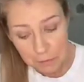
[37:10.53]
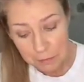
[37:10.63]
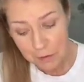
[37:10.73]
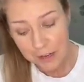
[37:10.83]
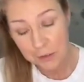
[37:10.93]

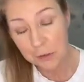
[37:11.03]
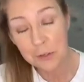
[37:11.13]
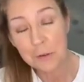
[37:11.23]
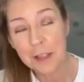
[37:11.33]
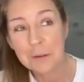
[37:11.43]
Remember I
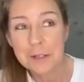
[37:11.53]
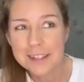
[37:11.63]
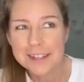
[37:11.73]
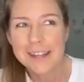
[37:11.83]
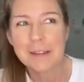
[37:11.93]
told you I
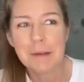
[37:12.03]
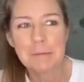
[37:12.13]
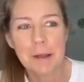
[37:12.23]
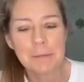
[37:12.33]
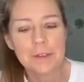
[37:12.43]
always sneak my
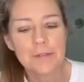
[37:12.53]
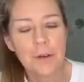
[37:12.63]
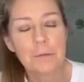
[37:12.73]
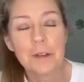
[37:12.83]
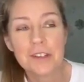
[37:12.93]
mom's
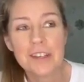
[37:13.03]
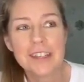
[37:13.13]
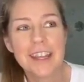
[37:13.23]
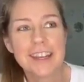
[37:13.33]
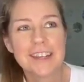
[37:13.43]
phone while
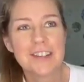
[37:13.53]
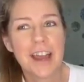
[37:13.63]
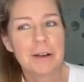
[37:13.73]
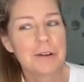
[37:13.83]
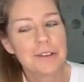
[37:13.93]
she's taking a
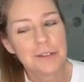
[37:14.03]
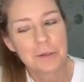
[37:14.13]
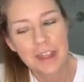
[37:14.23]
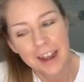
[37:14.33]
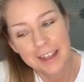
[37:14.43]
shower
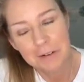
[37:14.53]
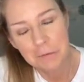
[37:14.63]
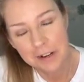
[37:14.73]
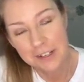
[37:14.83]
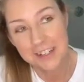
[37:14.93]
so that I
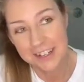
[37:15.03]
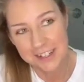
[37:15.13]
can watch